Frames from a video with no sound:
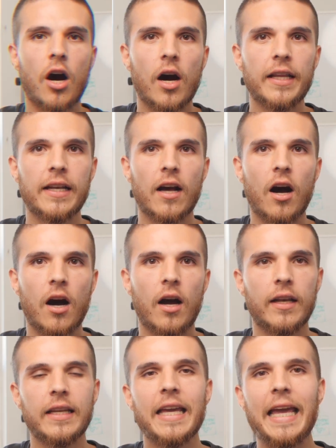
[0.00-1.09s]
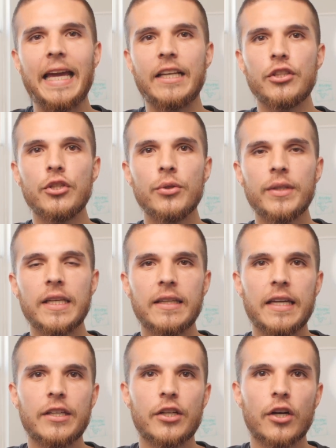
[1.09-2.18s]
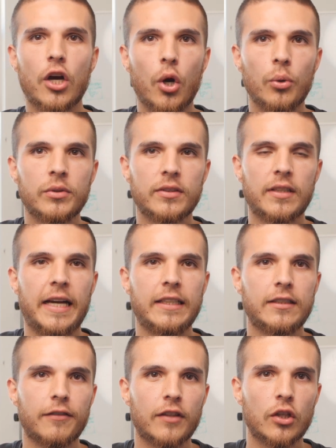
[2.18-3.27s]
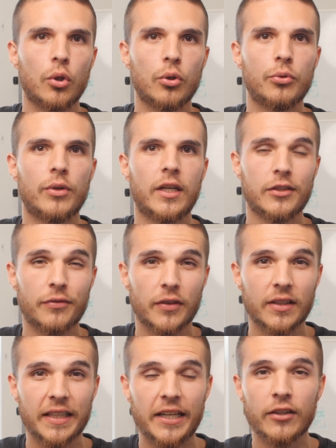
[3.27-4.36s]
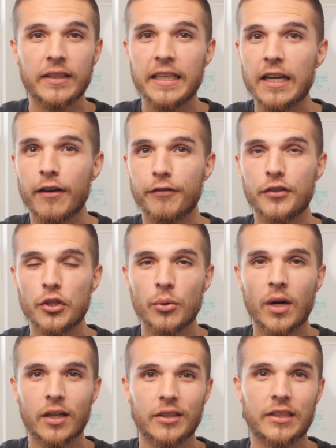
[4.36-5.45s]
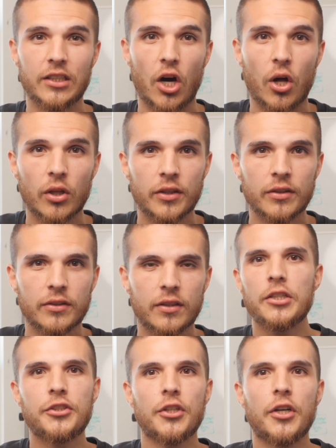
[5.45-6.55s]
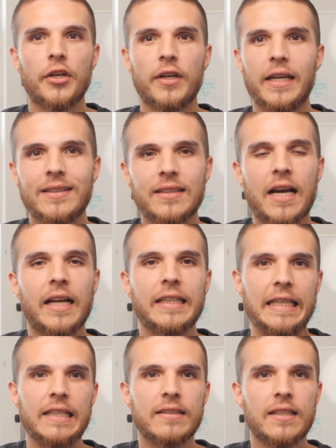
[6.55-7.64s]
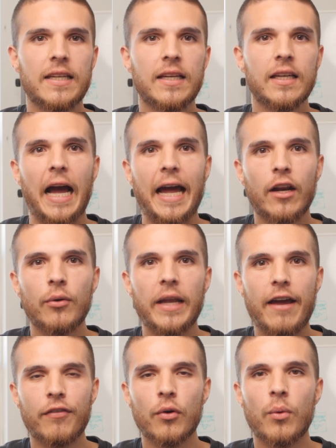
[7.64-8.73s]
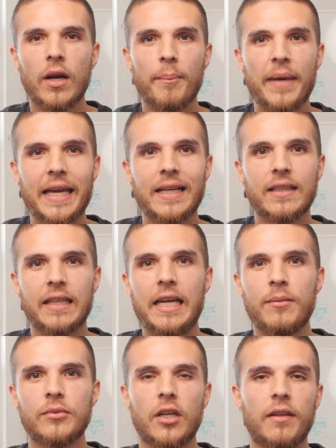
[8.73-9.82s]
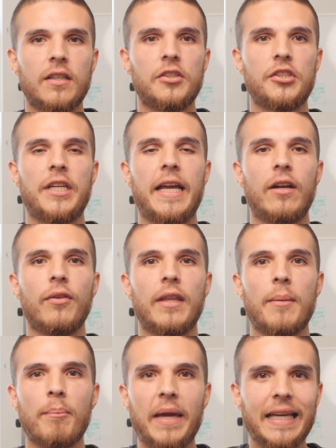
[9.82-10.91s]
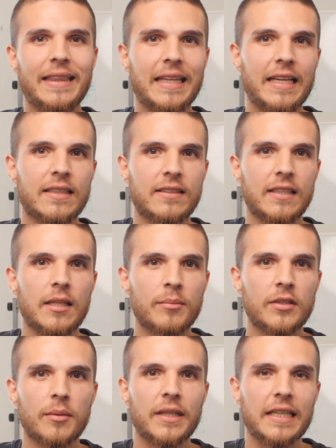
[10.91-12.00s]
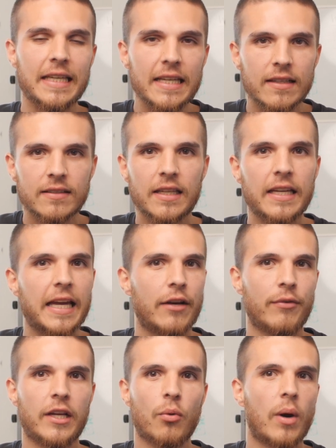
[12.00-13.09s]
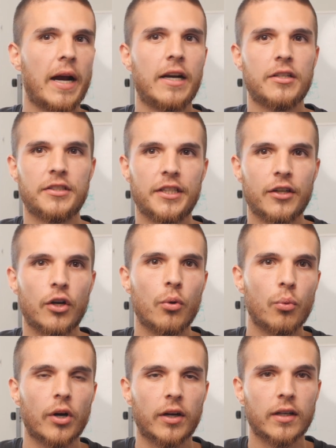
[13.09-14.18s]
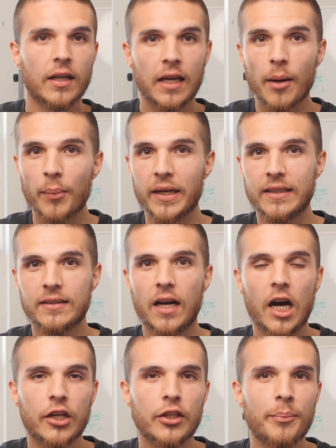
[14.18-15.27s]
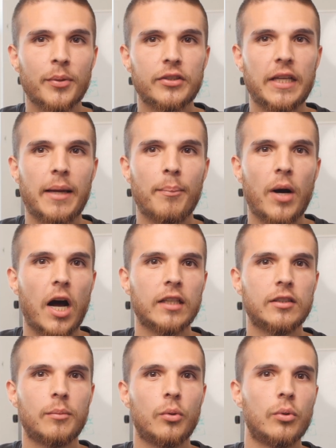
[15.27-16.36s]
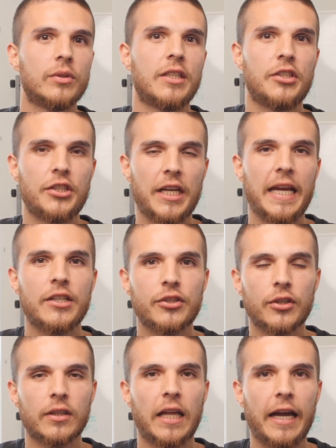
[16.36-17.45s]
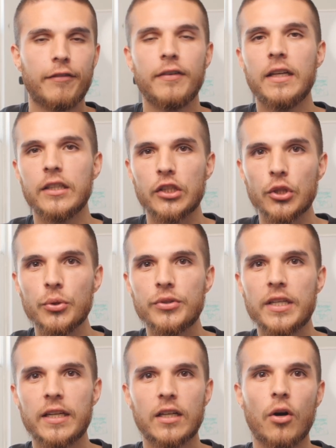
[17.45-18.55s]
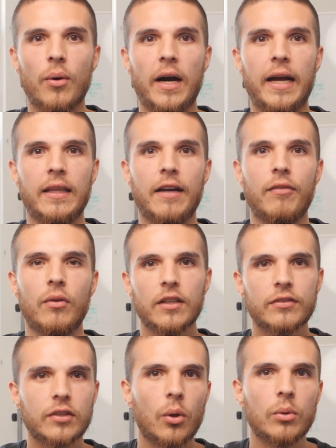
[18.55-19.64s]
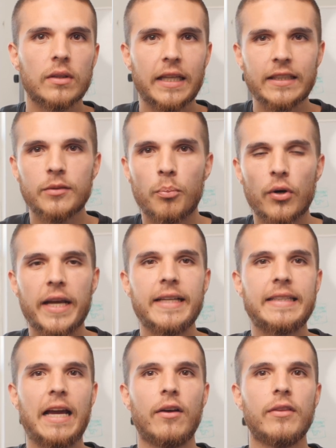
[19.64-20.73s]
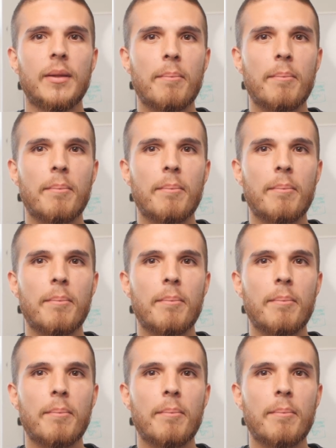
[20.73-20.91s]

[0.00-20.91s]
on and on, and you can get your own slice of the gold rush for literally a few hundred dollars? Sure, it's not easy. I don't ever want to make claims on this channel that make things seem to be easy and require zero work but it's 100% possible to change your life using Go High Level. So let's break down the